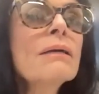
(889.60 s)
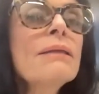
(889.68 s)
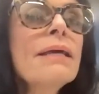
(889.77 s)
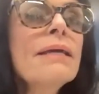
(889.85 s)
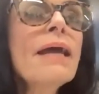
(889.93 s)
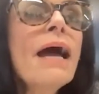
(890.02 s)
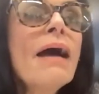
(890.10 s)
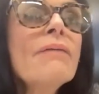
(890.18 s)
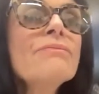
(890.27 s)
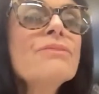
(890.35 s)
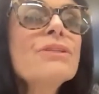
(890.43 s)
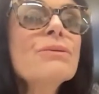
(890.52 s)
they
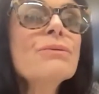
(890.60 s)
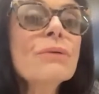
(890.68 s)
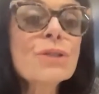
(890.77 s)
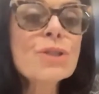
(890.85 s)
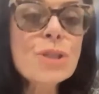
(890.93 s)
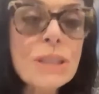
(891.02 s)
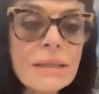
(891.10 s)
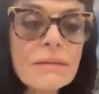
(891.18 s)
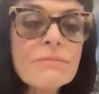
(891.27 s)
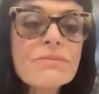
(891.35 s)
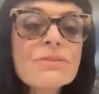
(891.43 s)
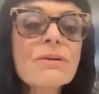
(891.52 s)
have to
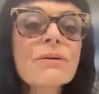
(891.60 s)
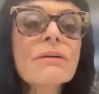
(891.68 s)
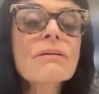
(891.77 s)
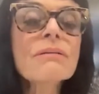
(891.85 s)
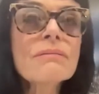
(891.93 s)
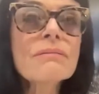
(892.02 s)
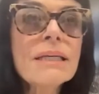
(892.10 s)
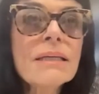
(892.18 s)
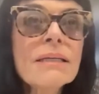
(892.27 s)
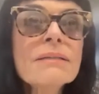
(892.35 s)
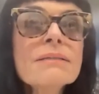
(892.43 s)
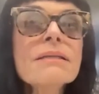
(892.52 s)
achieve certain
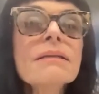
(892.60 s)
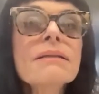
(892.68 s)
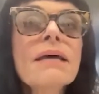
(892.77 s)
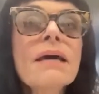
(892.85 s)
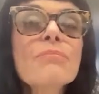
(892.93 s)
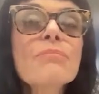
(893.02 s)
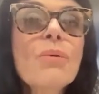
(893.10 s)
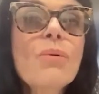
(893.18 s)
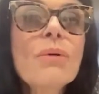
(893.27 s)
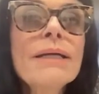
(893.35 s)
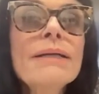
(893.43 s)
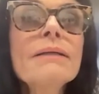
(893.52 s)
things at that
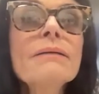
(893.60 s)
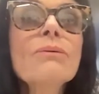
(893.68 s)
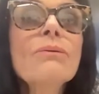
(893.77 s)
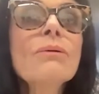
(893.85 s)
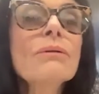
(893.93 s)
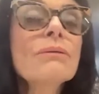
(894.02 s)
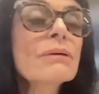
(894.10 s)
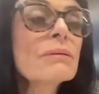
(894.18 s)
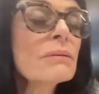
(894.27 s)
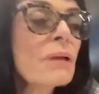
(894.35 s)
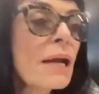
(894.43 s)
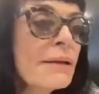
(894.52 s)
point, or
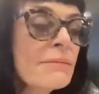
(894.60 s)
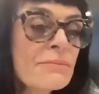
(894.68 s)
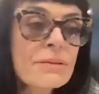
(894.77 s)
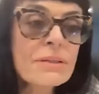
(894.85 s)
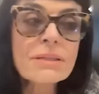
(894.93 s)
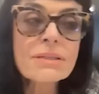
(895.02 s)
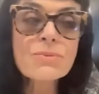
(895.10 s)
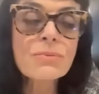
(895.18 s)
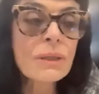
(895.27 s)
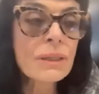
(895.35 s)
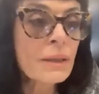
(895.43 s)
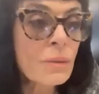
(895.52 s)
their life is
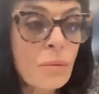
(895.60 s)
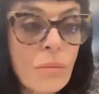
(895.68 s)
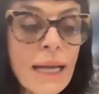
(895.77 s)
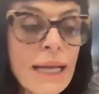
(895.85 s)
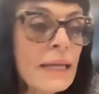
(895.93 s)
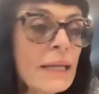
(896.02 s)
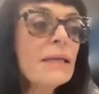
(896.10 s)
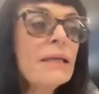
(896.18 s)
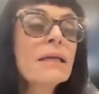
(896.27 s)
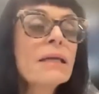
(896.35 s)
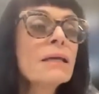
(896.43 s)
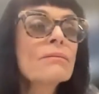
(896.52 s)
running away
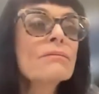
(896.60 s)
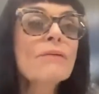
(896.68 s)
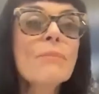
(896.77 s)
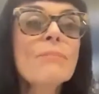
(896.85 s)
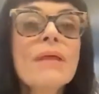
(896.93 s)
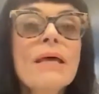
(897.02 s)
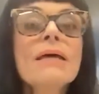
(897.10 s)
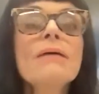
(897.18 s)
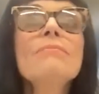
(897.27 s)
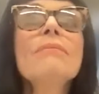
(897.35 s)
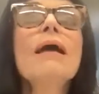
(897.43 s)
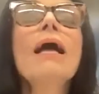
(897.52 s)
from
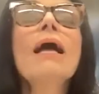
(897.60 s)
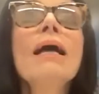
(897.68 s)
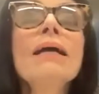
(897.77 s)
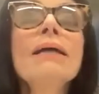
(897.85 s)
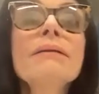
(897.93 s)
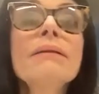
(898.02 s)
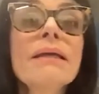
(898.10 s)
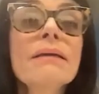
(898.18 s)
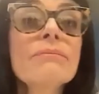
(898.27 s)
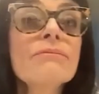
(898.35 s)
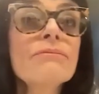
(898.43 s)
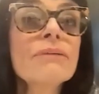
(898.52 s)
them and
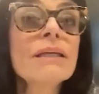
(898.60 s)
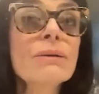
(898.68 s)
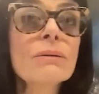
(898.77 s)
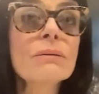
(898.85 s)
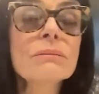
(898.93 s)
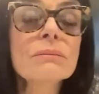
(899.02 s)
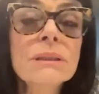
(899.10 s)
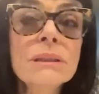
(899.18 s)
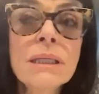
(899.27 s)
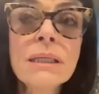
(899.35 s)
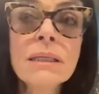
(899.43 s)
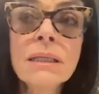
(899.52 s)
they feel
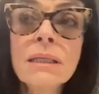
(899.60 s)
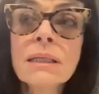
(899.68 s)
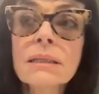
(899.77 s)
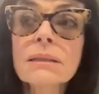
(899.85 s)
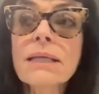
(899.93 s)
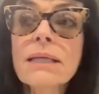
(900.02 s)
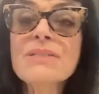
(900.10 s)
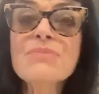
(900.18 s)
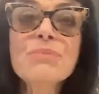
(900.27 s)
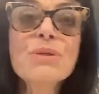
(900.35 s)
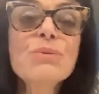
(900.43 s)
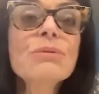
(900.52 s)
less
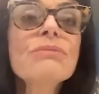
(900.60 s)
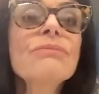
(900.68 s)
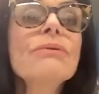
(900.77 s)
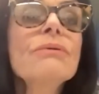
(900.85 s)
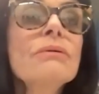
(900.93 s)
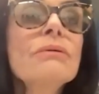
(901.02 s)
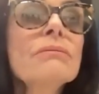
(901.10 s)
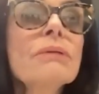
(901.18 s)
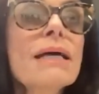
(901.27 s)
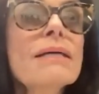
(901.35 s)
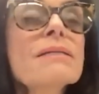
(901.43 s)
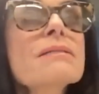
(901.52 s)
beautiful,
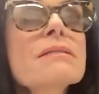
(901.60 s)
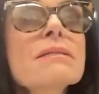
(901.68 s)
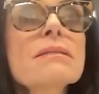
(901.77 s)
less